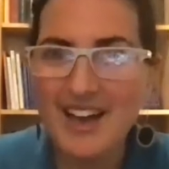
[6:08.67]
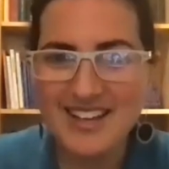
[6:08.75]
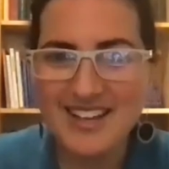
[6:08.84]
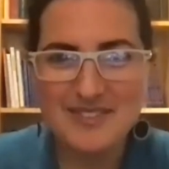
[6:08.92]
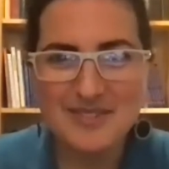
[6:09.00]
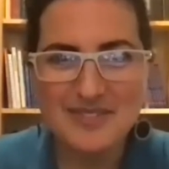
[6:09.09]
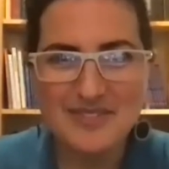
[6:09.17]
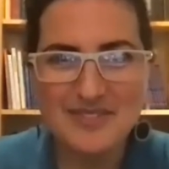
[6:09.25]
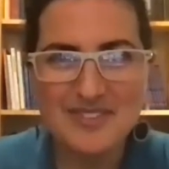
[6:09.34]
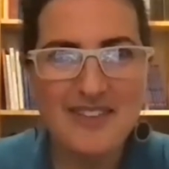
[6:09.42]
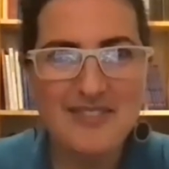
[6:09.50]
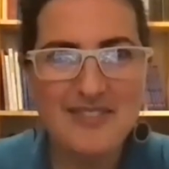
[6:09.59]
as
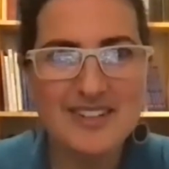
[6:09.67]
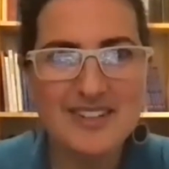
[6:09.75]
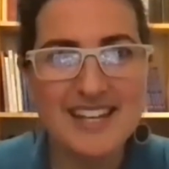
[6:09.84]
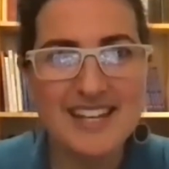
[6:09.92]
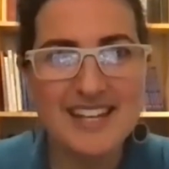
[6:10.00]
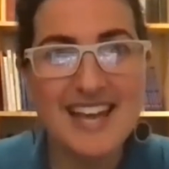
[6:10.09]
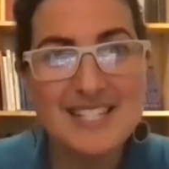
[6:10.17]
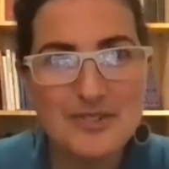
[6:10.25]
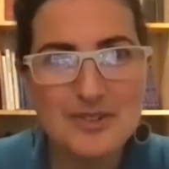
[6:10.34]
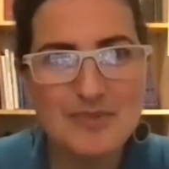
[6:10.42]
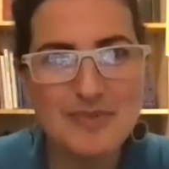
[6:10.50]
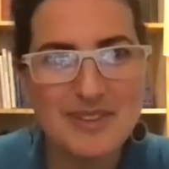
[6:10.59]
we have a nice
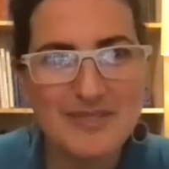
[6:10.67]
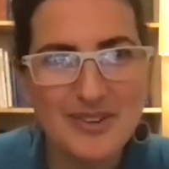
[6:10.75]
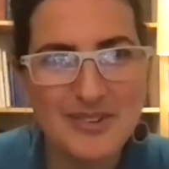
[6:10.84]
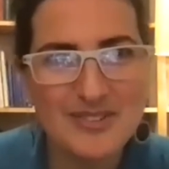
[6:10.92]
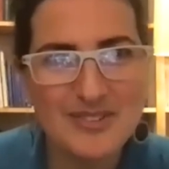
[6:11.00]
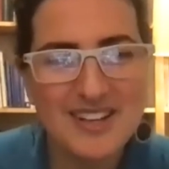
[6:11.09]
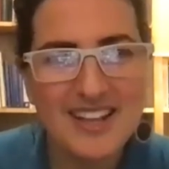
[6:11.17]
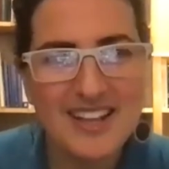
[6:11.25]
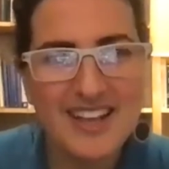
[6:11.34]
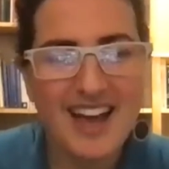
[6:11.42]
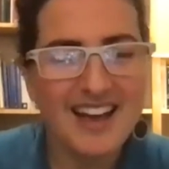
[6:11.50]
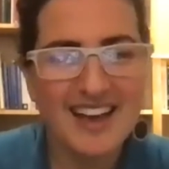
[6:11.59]
group on the phone,
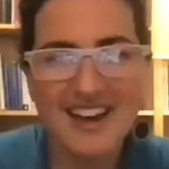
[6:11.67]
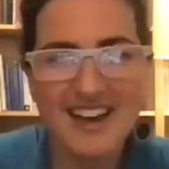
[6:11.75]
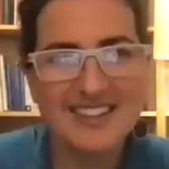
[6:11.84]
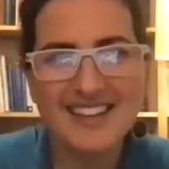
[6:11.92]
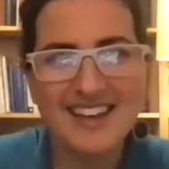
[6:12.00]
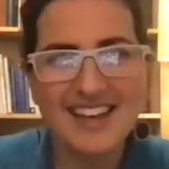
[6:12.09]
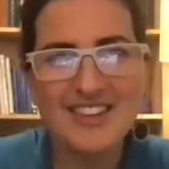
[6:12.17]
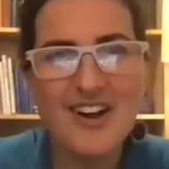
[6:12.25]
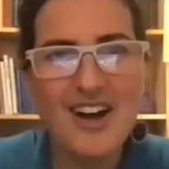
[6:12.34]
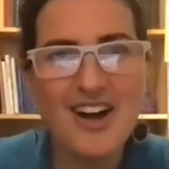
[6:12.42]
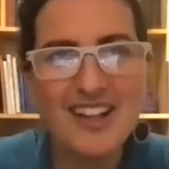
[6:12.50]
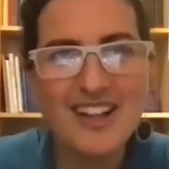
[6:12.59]
on the
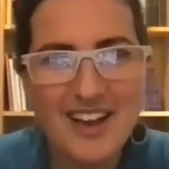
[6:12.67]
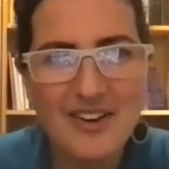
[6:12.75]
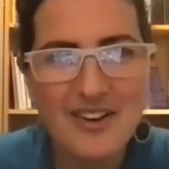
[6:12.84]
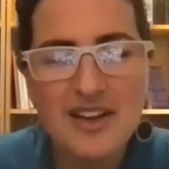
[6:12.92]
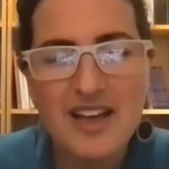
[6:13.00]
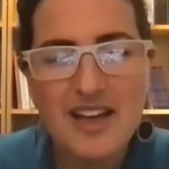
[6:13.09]
call now,